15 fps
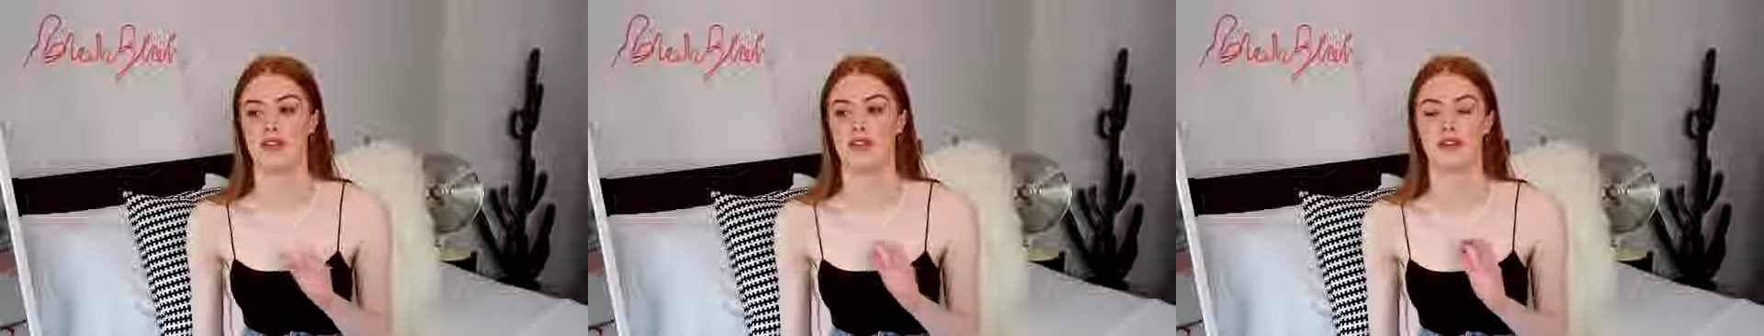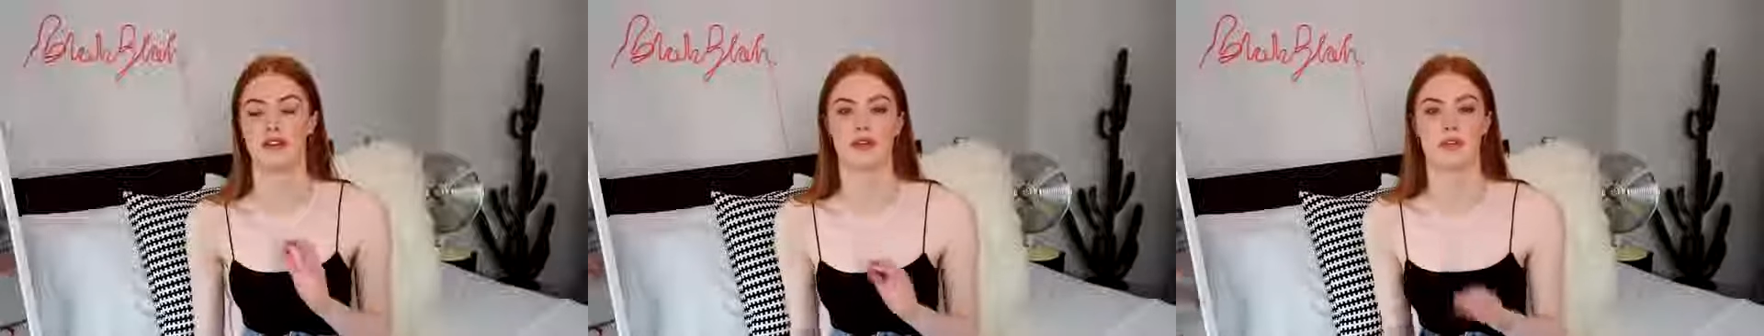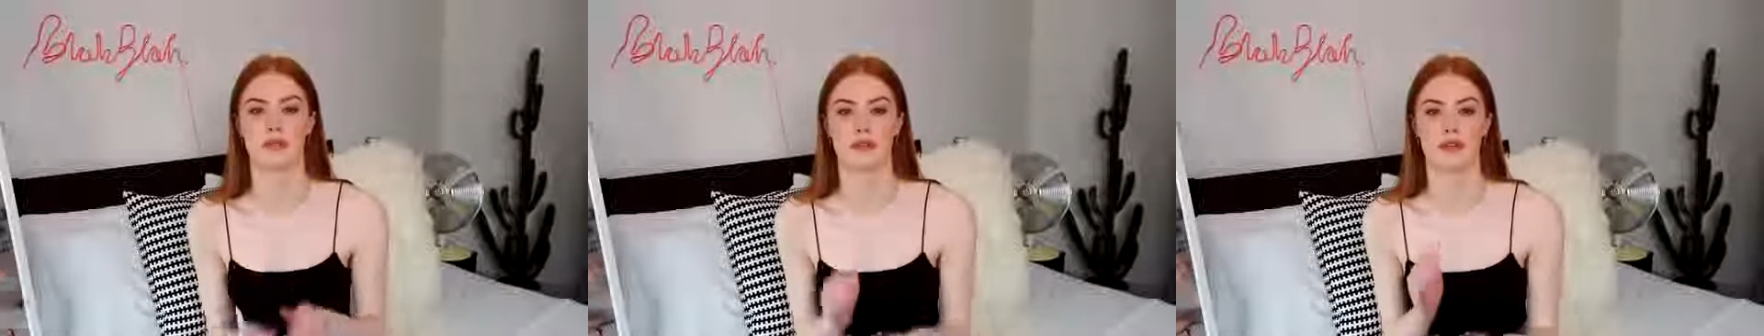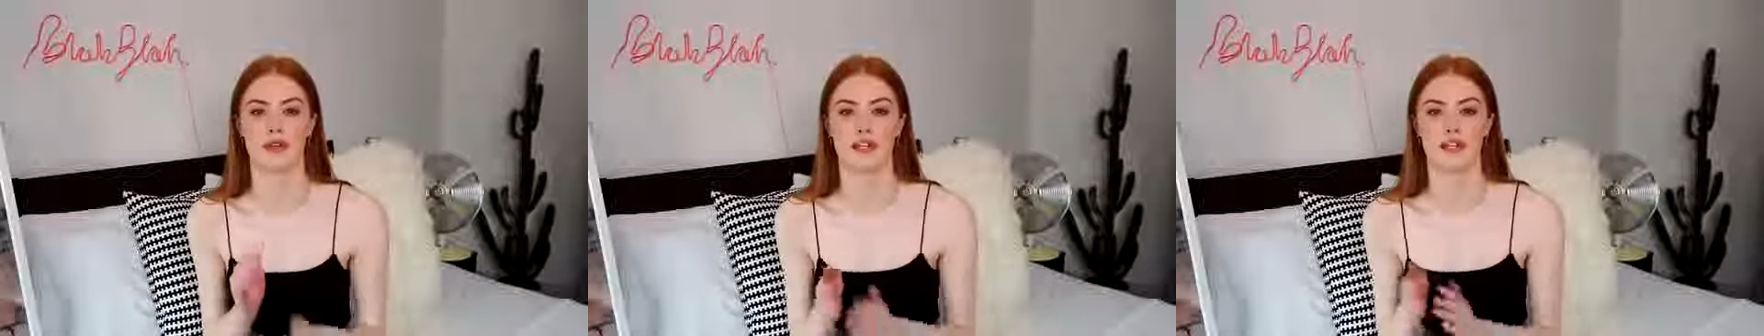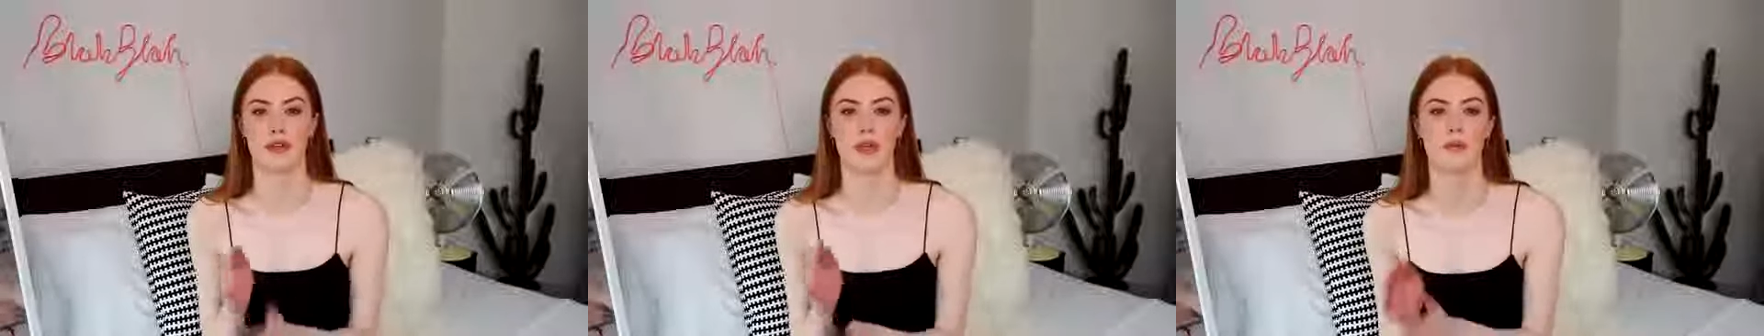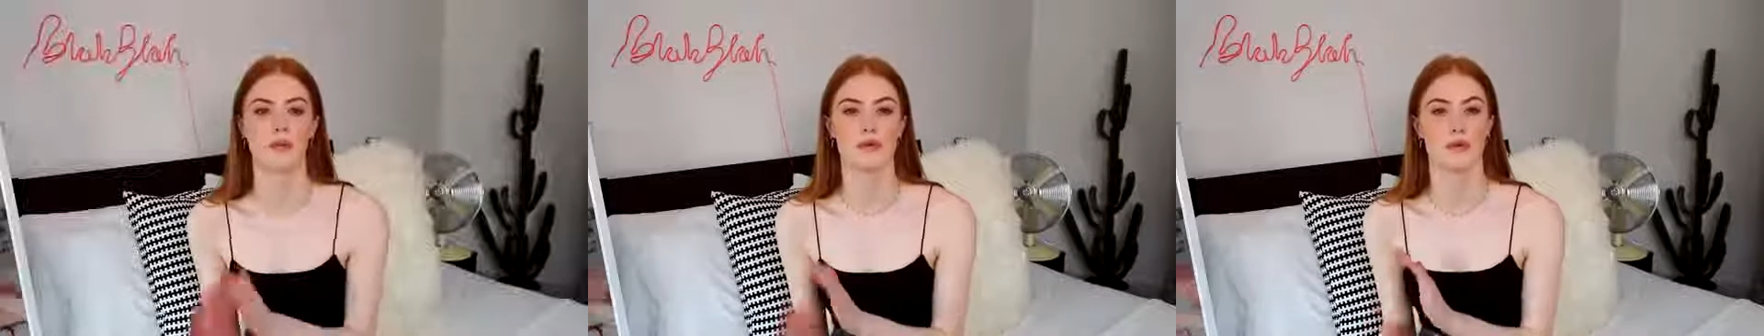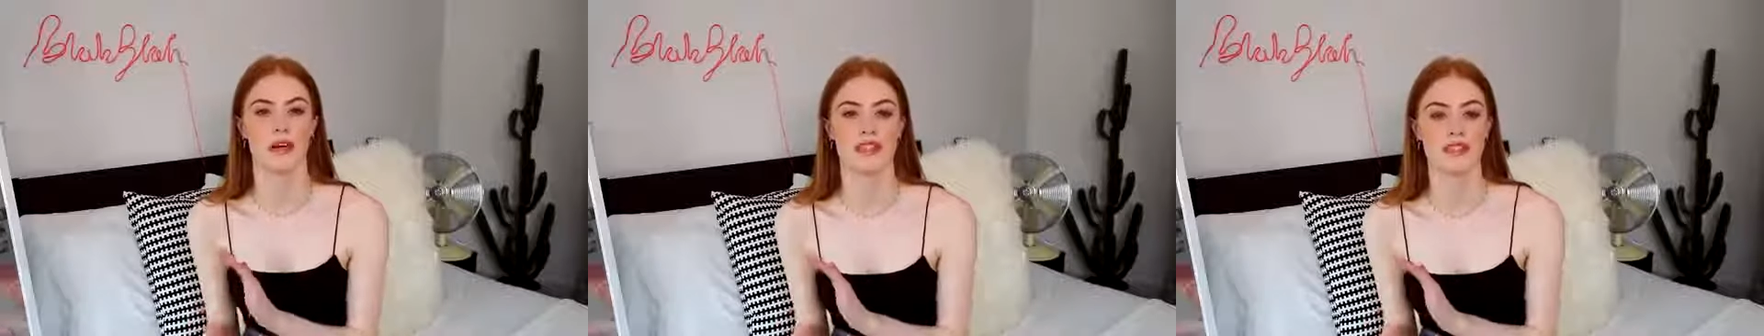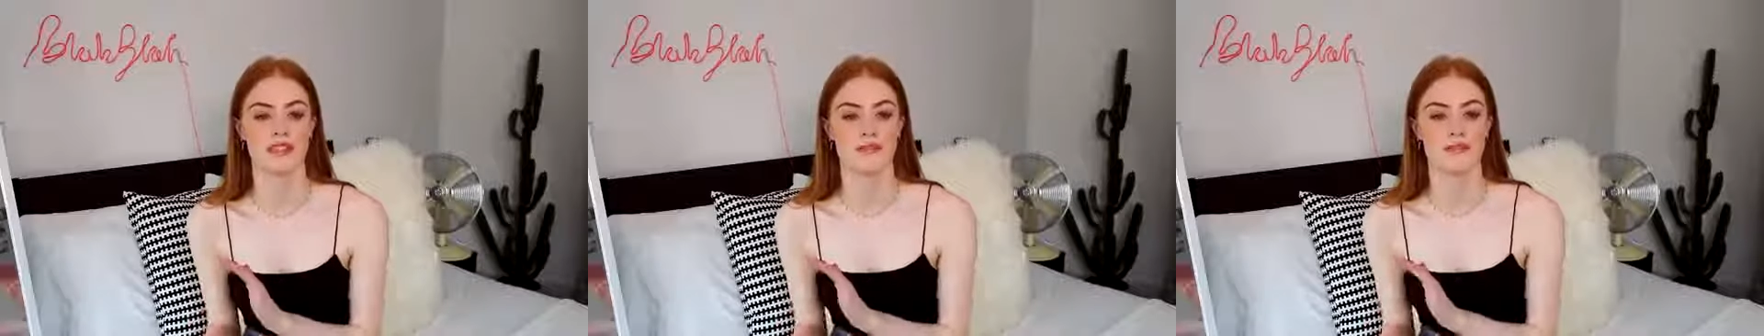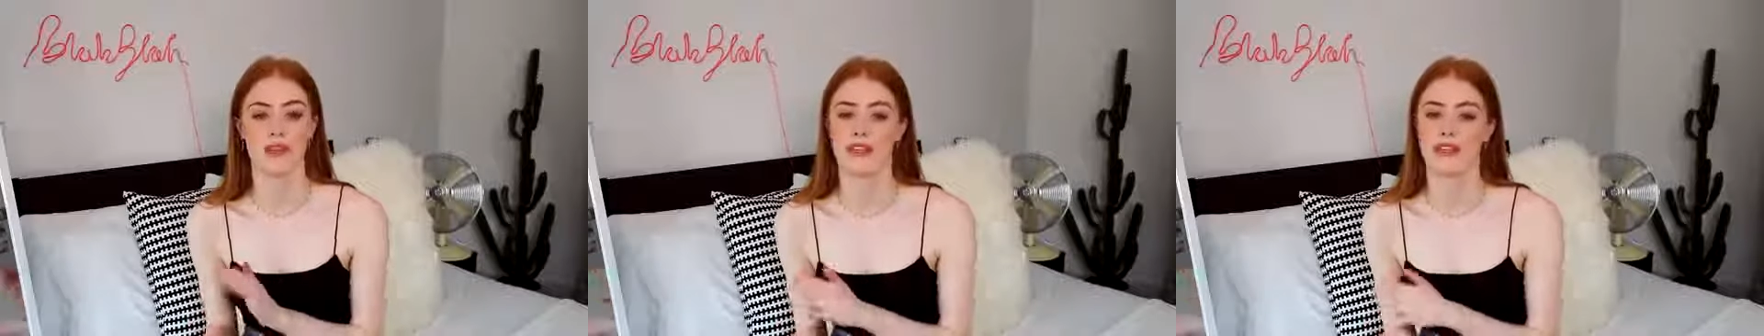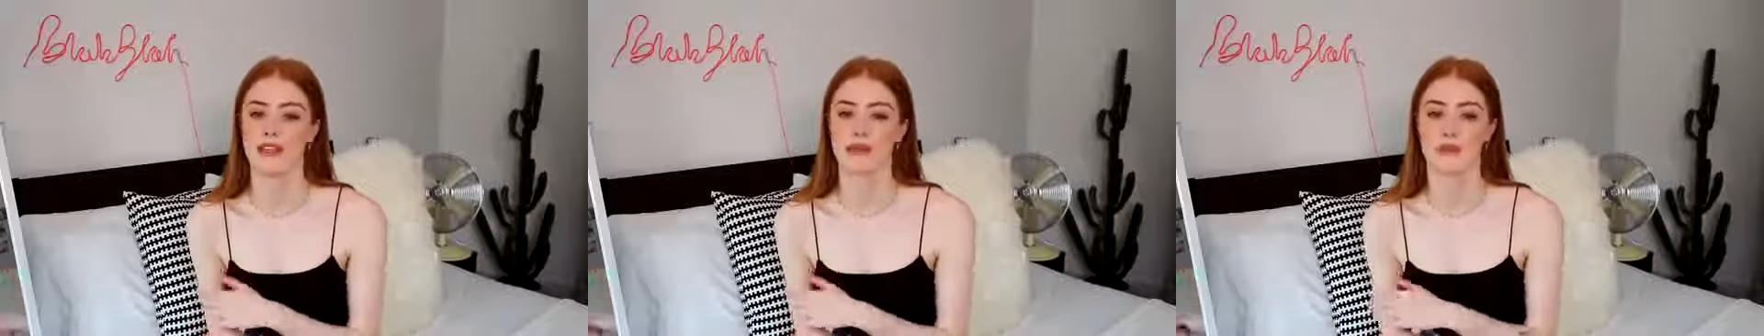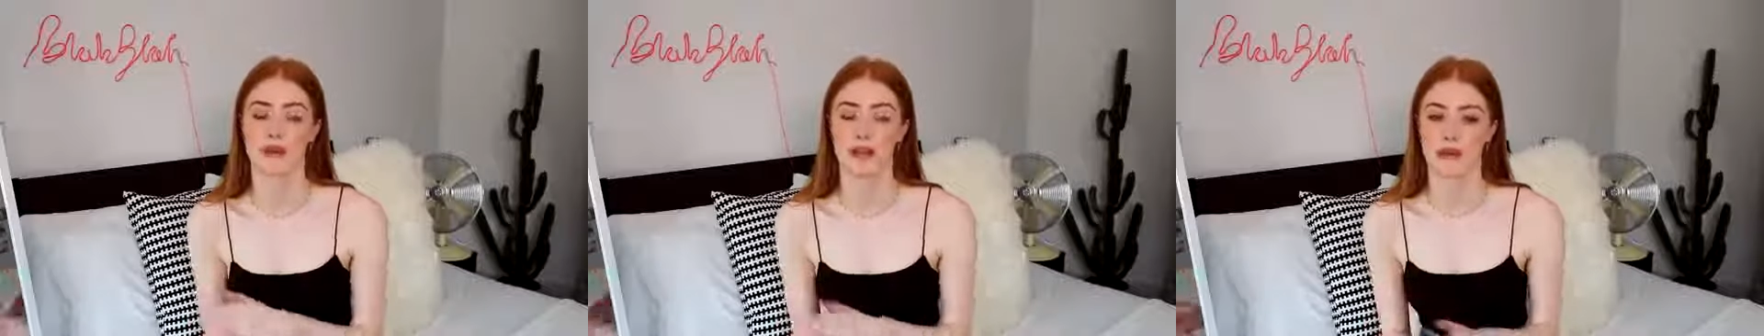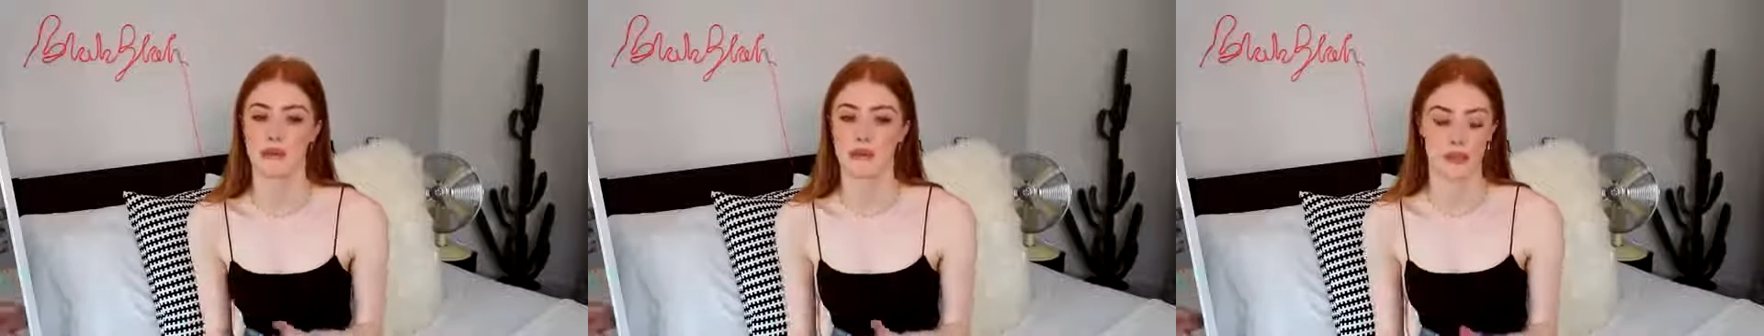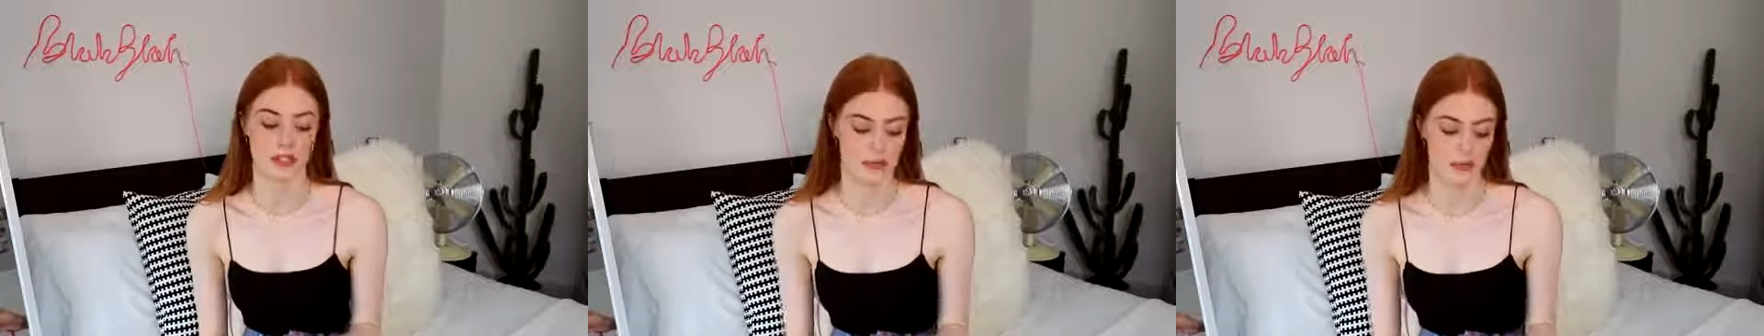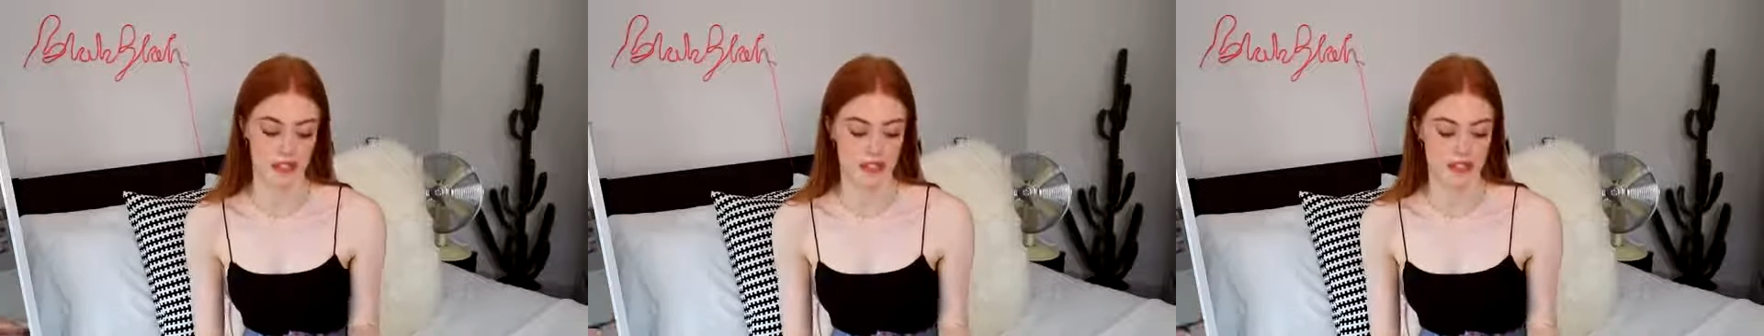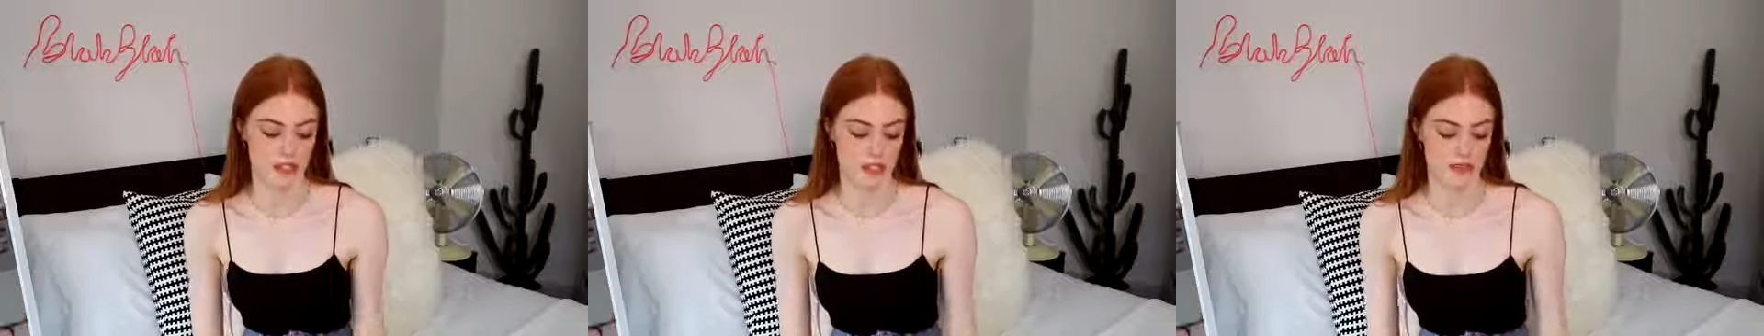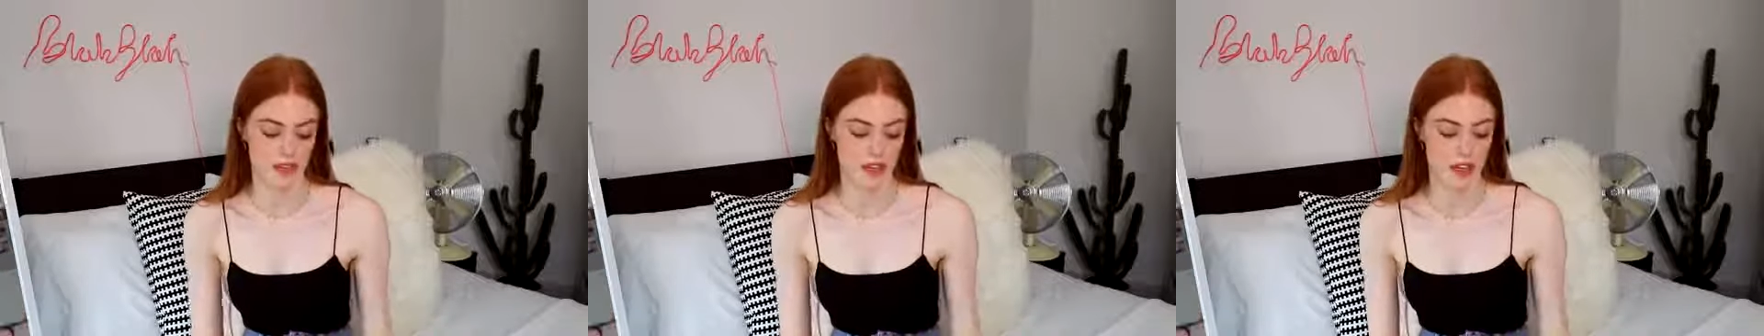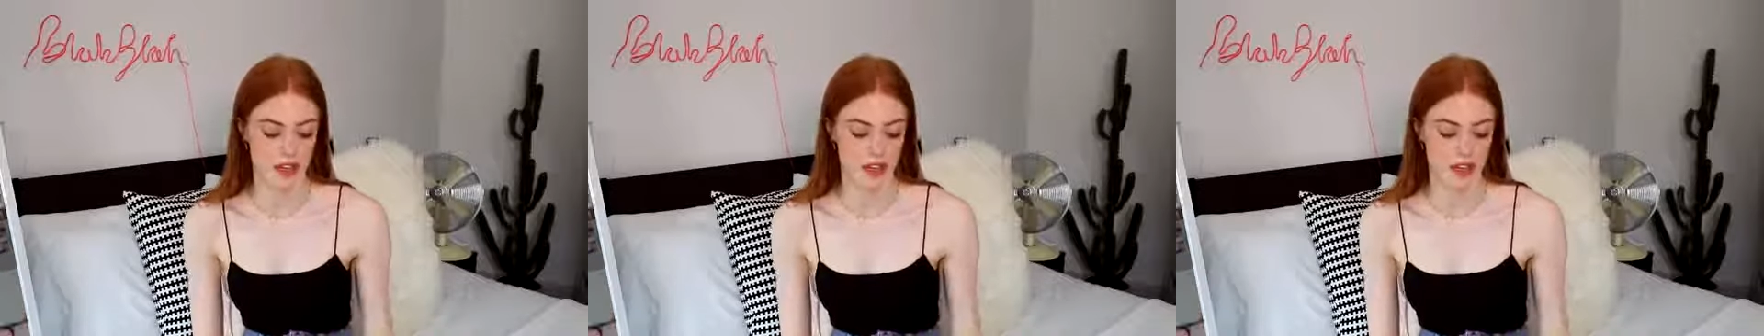like pre-chopped ones, but they're way more expensive,